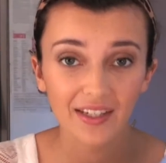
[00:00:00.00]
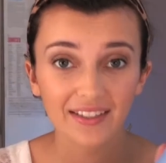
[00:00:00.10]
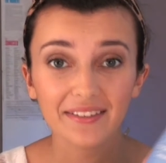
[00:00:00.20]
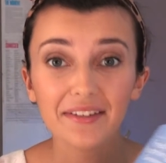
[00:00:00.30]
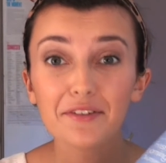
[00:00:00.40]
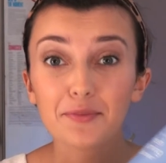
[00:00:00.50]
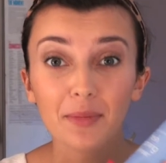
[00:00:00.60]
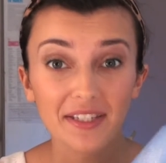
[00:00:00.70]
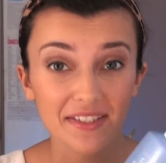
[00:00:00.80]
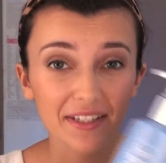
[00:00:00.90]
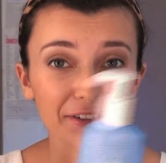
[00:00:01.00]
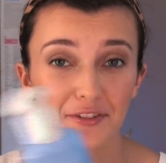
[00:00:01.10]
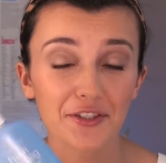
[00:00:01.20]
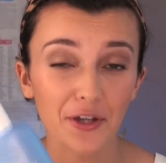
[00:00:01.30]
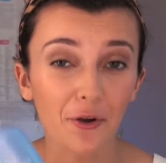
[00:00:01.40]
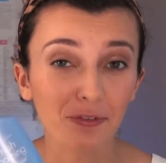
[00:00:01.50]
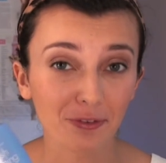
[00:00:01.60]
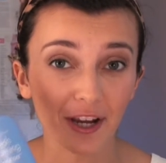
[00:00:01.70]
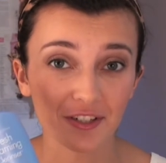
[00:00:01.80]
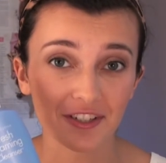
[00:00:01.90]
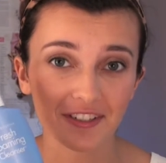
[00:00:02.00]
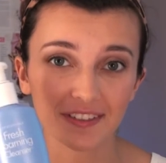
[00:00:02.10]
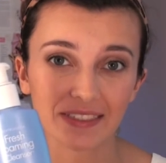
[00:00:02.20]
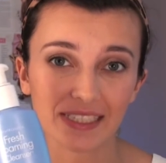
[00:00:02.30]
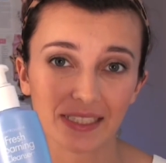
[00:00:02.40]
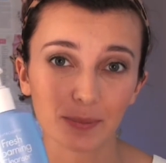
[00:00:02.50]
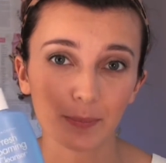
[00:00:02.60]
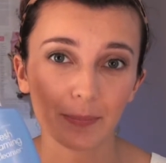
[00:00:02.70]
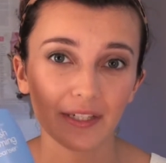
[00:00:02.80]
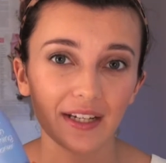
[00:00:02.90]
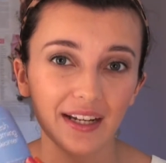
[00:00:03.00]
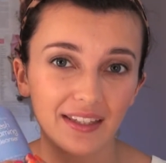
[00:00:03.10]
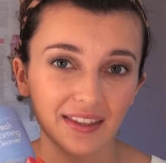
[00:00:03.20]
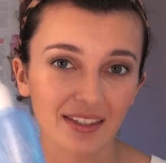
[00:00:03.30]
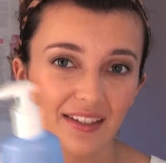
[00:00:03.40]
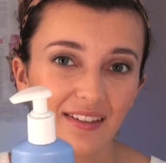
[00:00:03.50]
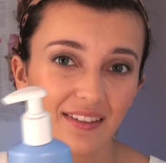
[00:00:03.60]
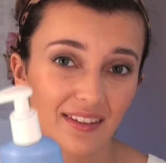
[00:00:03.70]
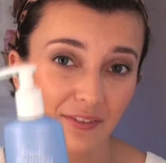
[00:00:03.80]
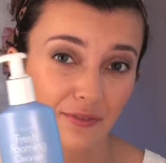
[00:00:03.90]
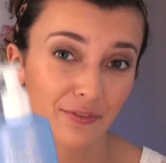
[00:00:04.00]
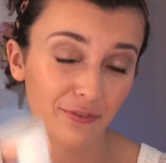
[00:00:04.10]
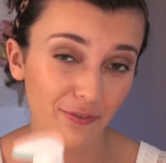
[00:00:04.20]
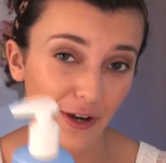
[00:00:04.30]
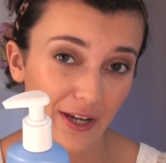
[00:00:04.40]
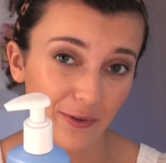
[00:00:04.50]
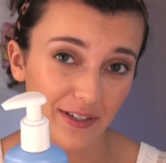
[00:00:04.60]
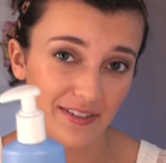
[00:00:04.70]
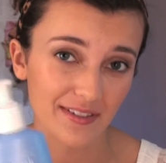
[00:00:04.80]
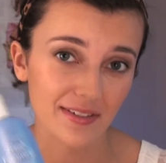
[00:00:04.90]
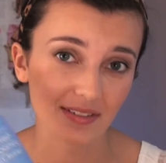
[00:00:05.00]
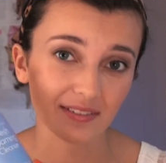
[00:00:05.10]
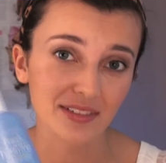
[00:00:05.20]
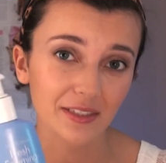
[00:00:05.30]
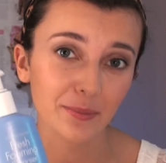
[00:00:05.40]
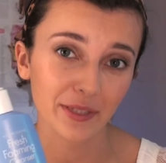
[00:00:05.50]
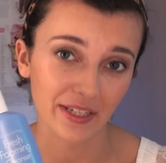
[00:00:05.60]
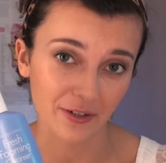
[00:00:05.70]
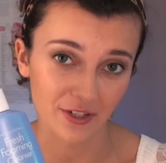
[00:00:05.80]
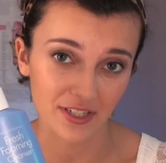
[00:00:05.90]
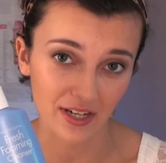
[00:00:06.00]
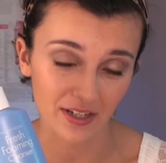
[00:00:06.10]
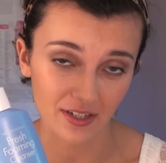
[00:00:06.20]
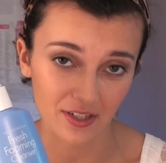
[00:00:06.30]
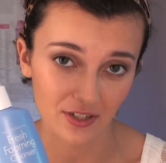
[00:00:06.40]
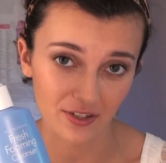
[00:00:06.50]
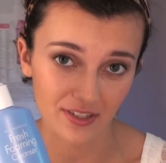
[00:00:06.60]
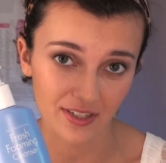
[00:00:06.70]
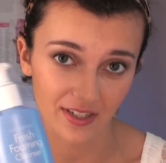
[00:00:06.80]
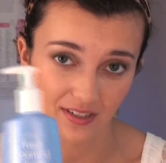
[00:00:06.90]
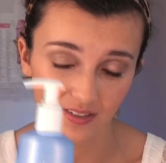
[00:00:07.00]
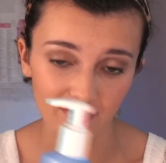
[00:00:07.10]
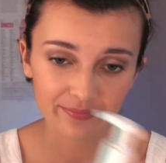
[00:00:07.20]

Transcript: It leaves my skin so fresh and clean, but I think the fragrance is a little bit irritating to your skin.